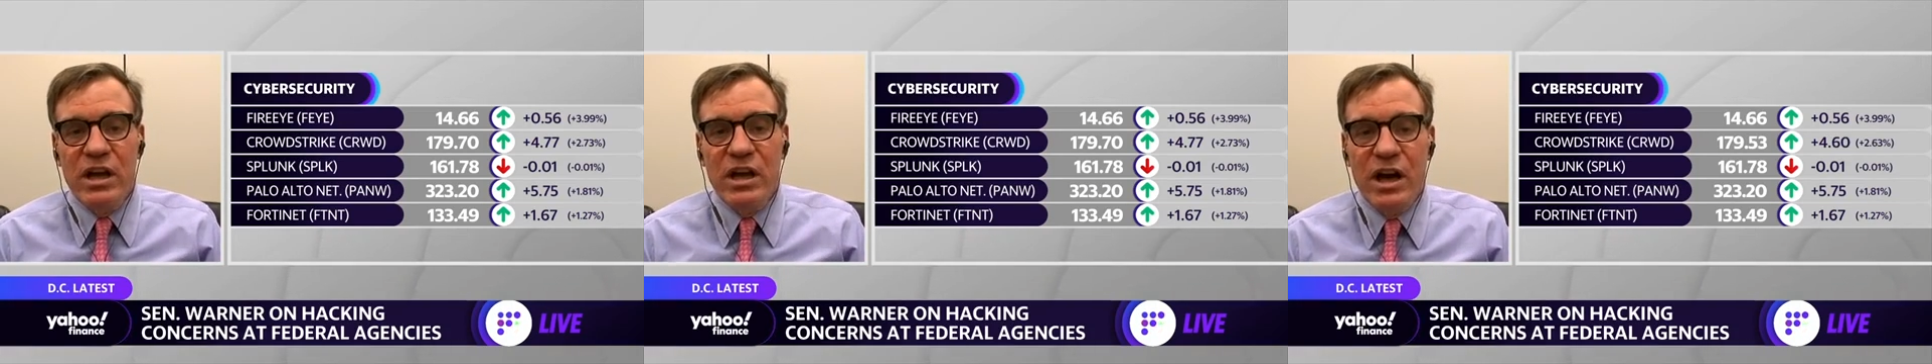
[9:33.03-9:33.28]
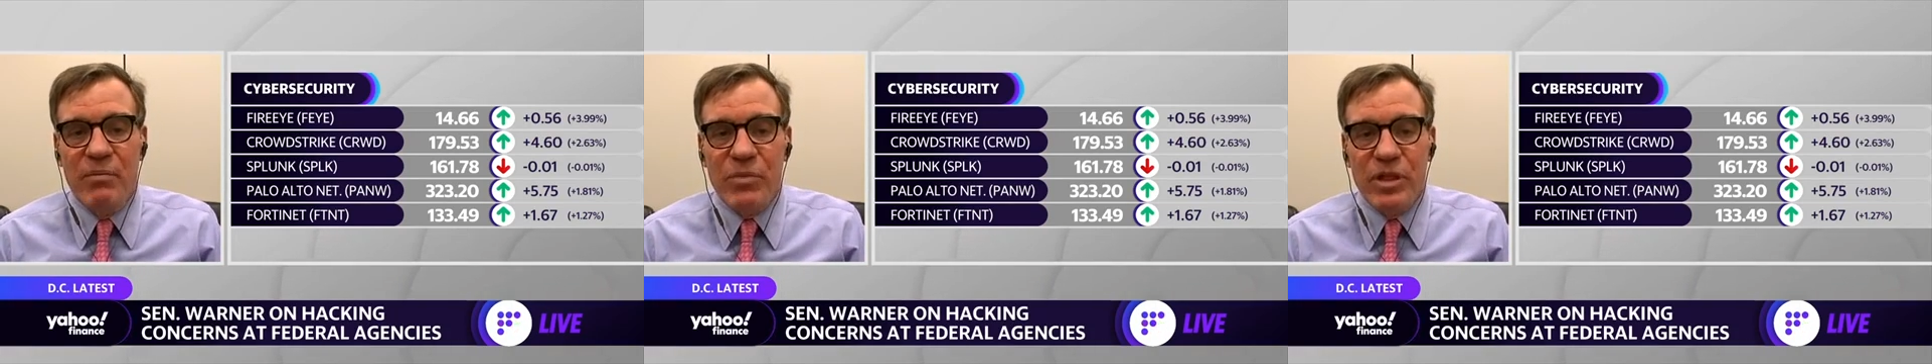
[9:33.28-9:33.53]

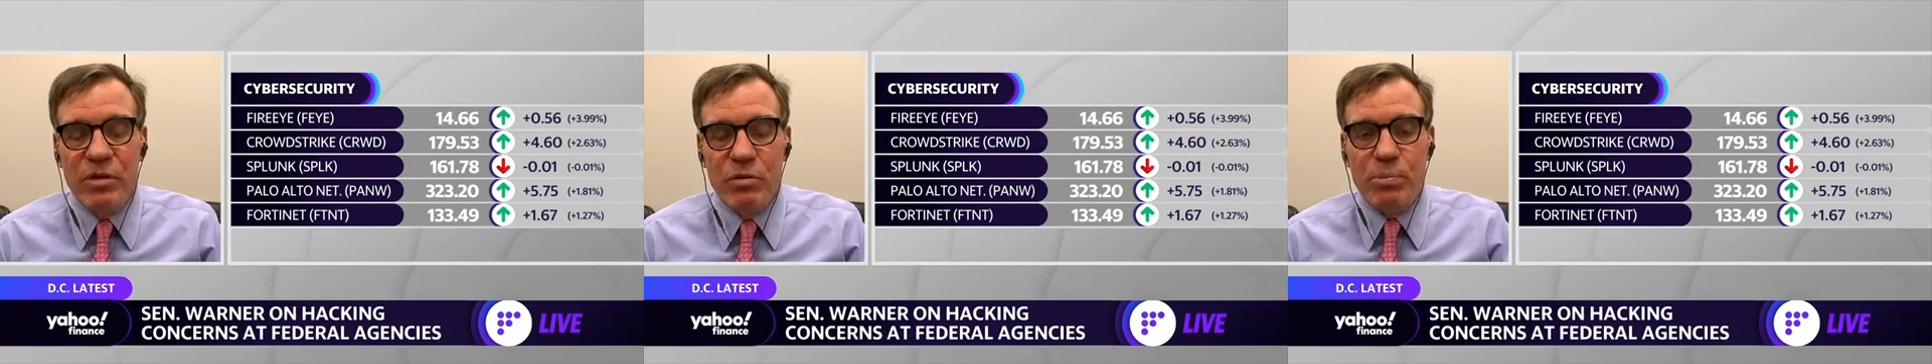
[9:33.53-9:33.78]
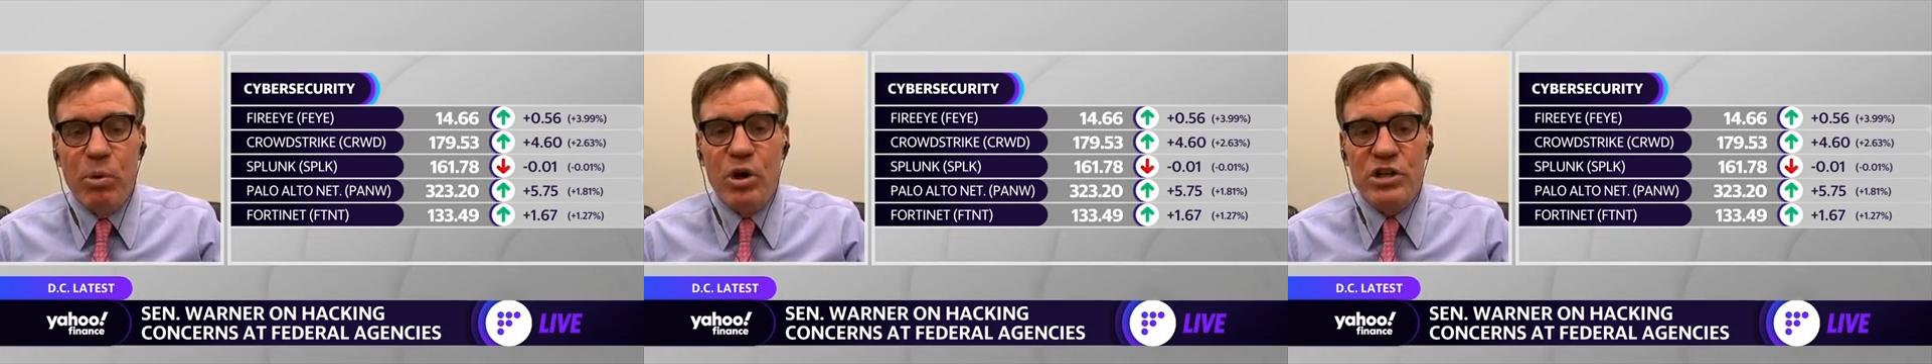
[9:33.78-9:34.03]
The
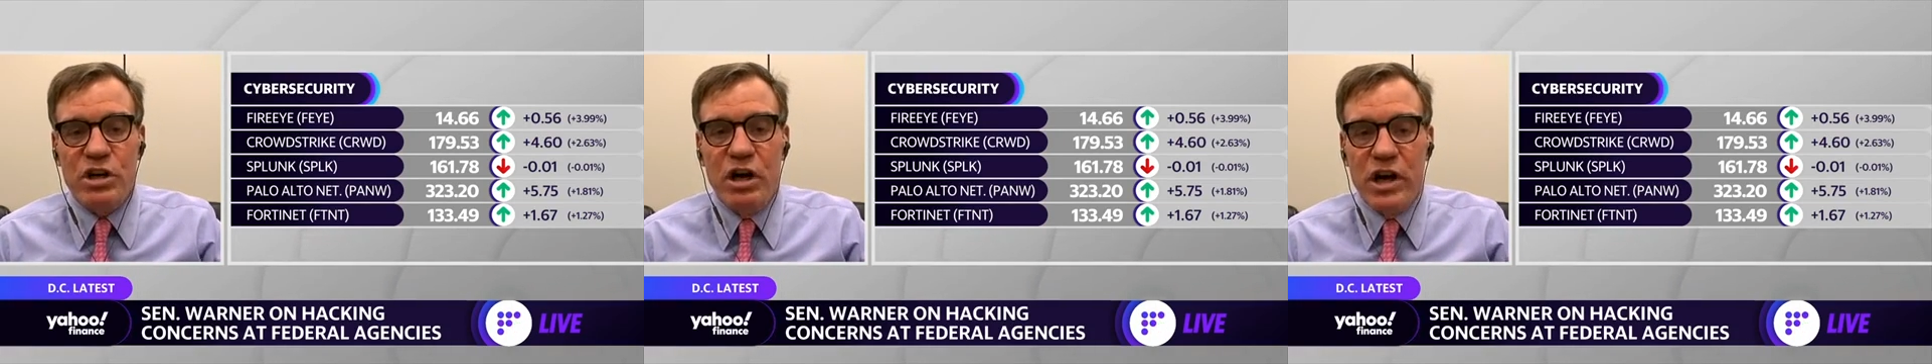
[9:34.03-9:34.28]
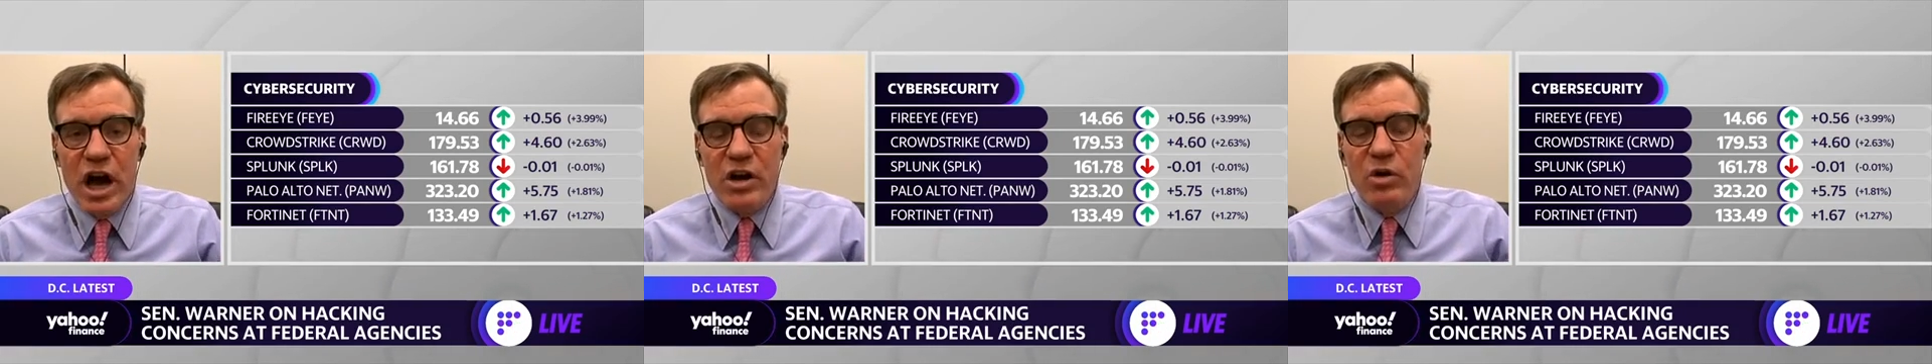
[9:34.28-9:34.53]
reports
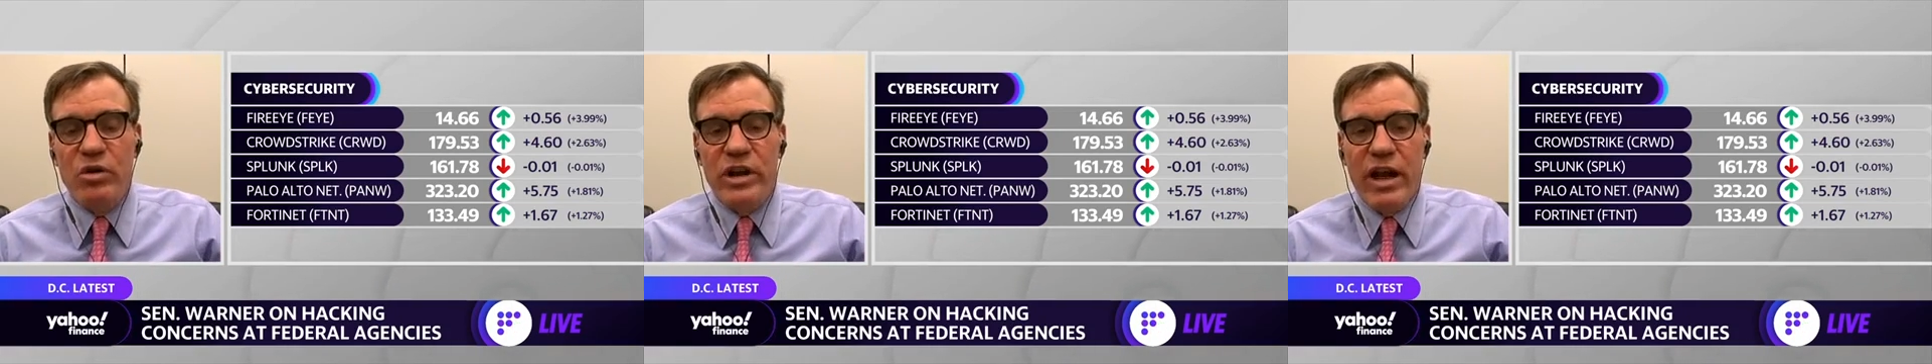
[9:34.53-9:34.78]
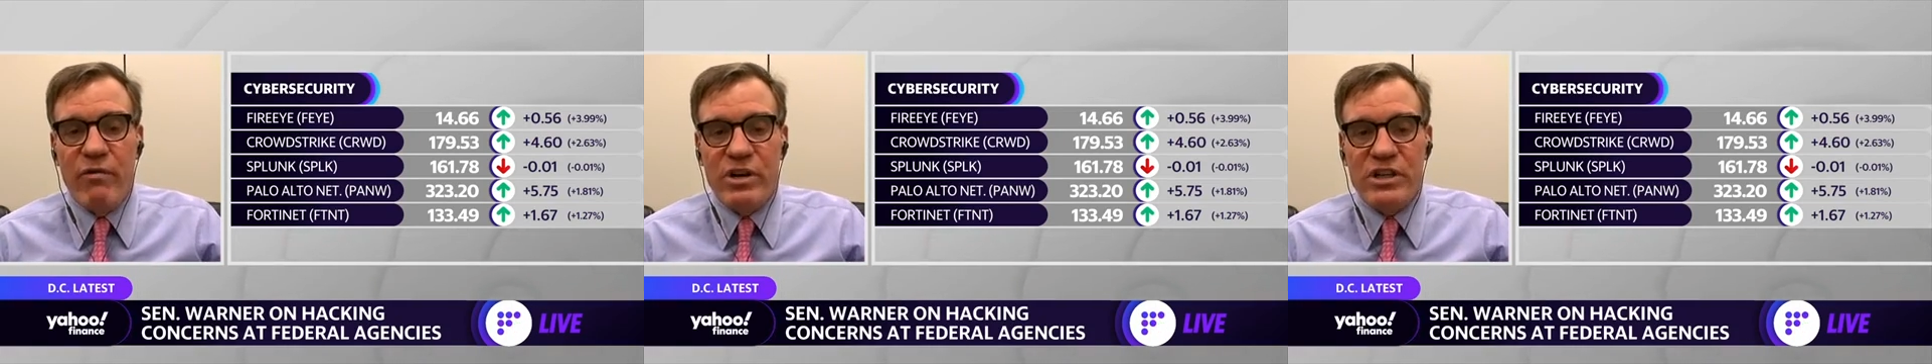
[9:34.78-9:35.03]
are not only
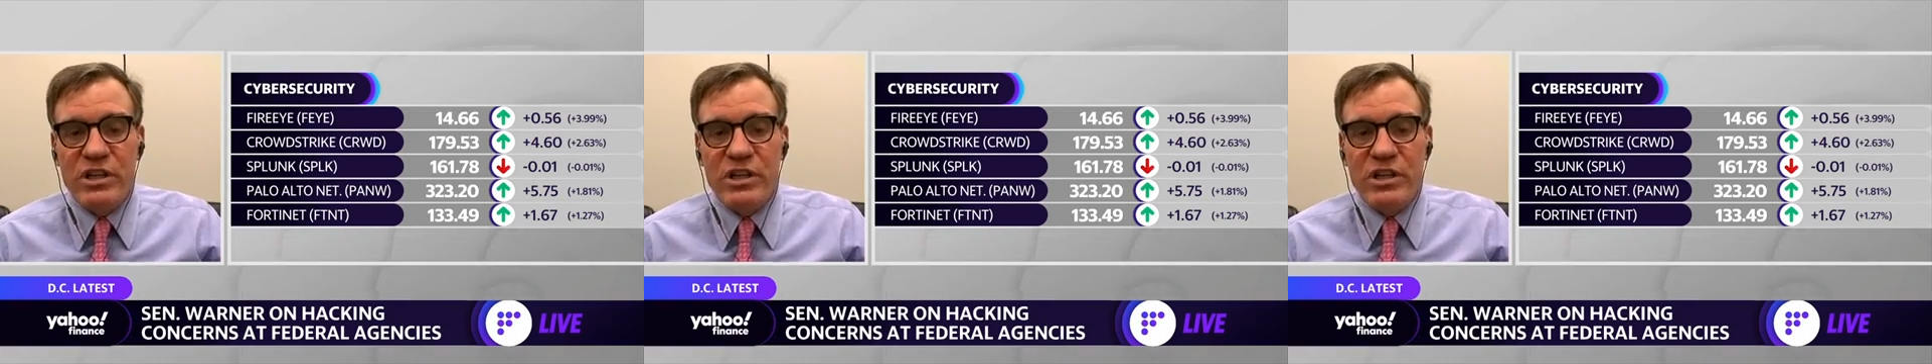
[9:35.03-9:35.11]
have we